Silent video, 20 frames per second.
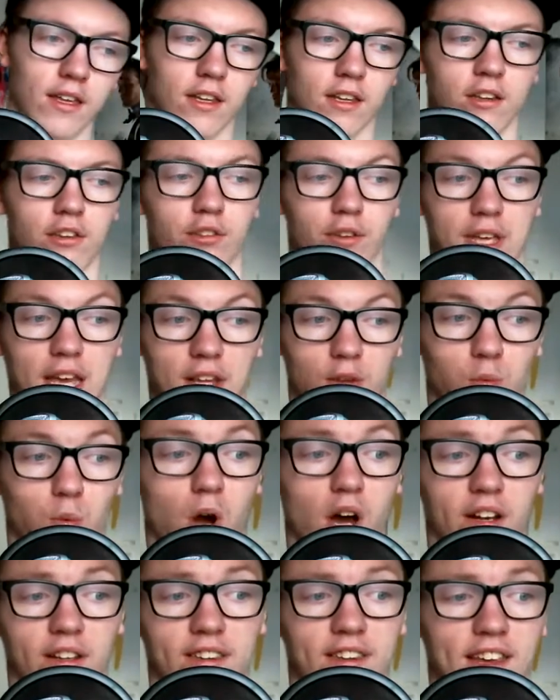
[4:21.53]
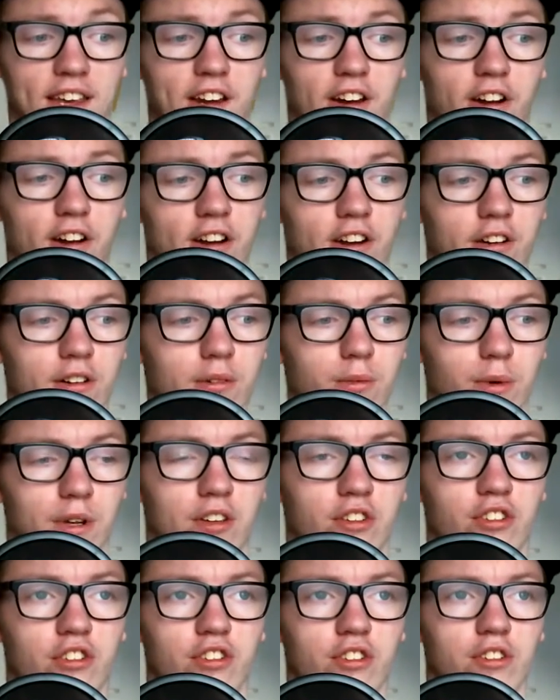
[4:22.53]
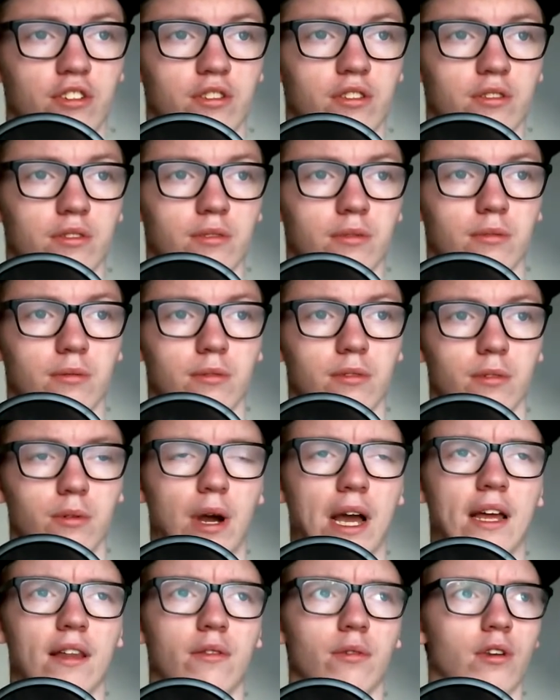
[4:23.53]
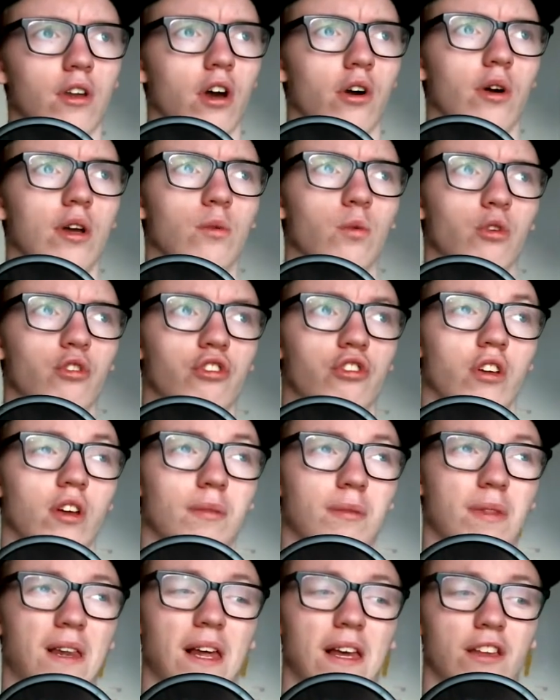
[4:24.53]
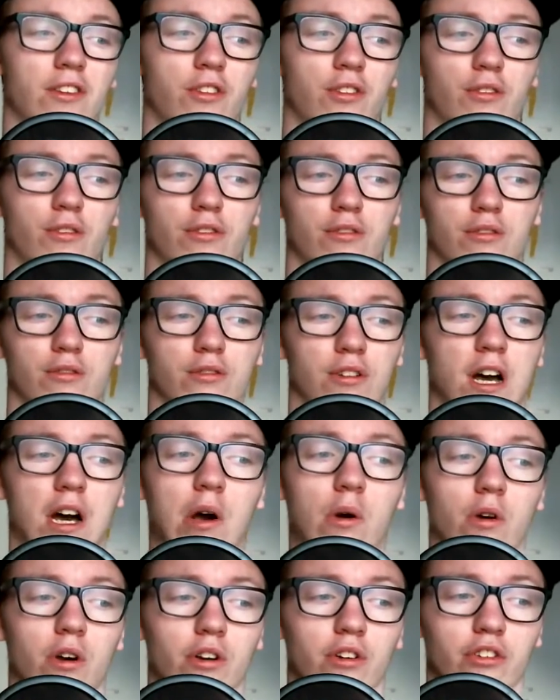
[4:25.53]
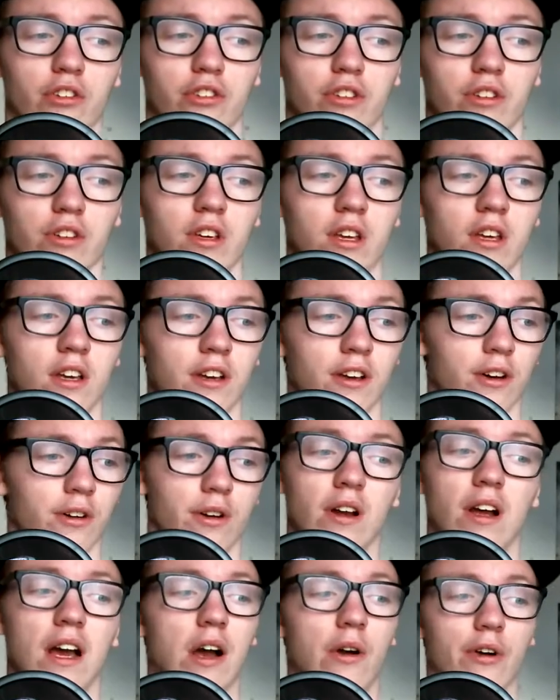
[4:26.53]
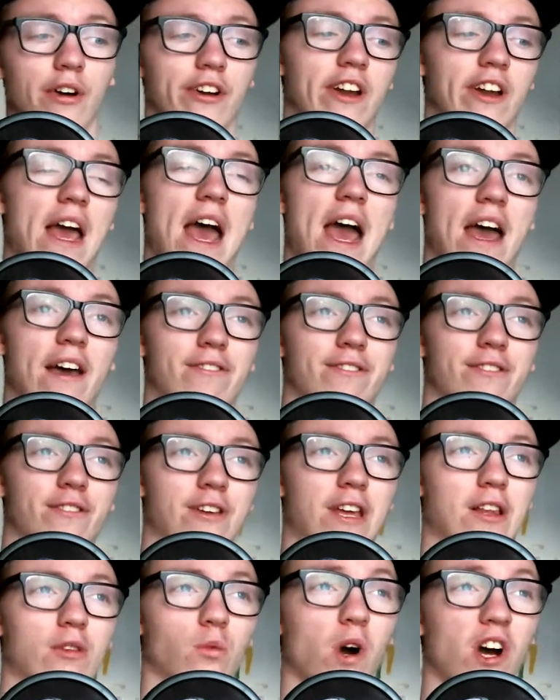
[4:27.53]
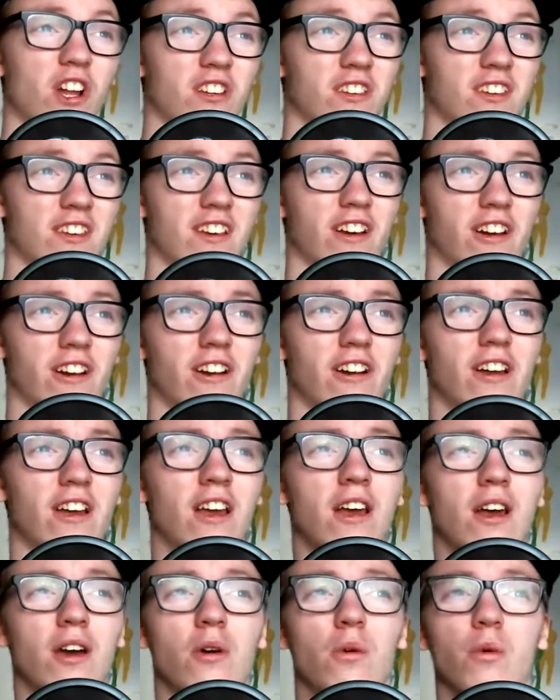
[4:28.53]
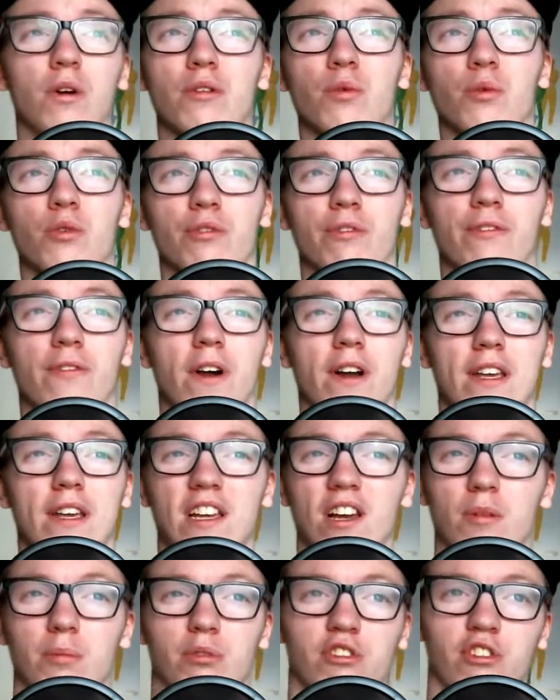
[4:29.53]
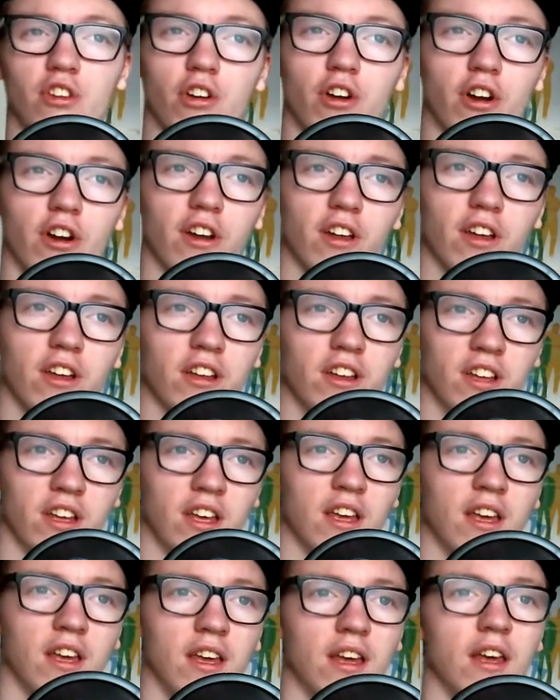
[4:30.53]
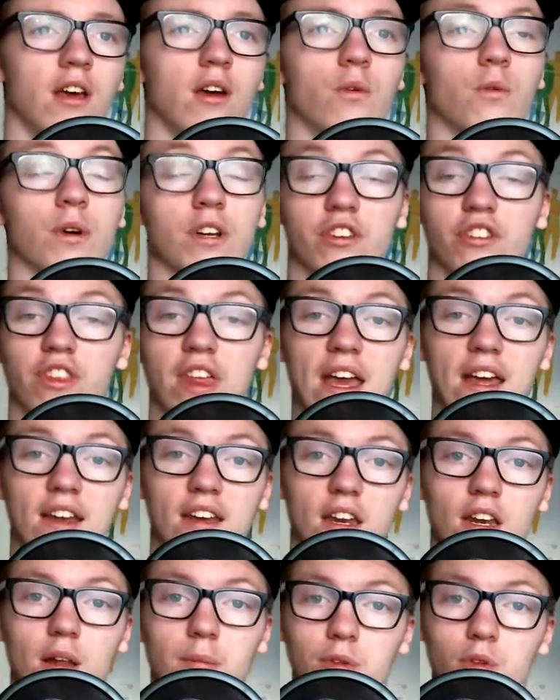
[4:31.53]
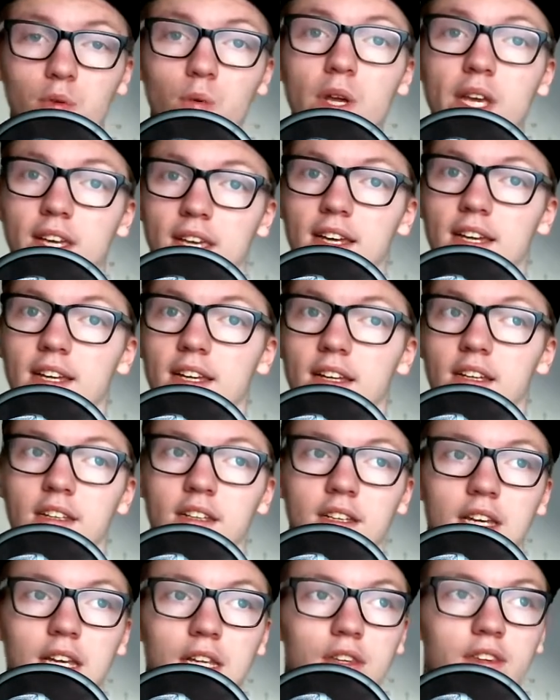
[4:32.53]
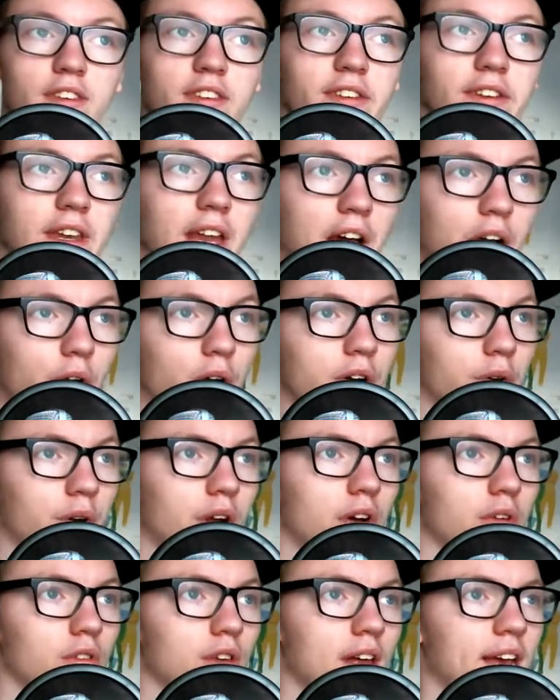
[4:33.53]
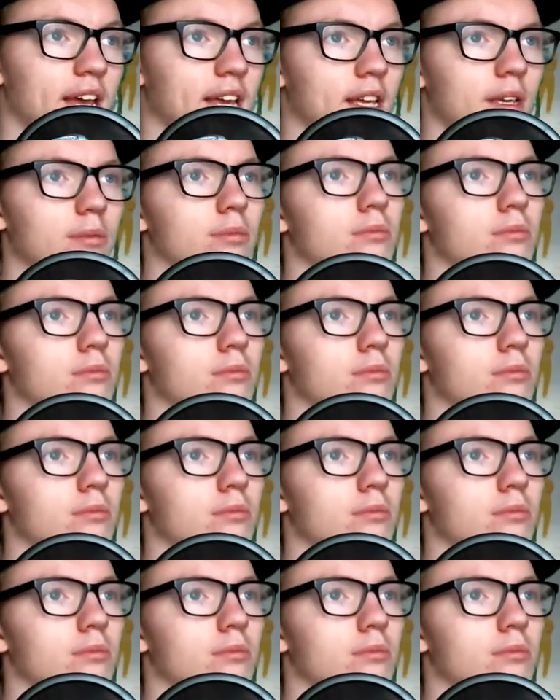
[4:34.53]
to get one tier, which, wait, no, it was something 2 hours or hour and a half to get one tier, which was fucking absurd, which they ended up tweaking. It's now around I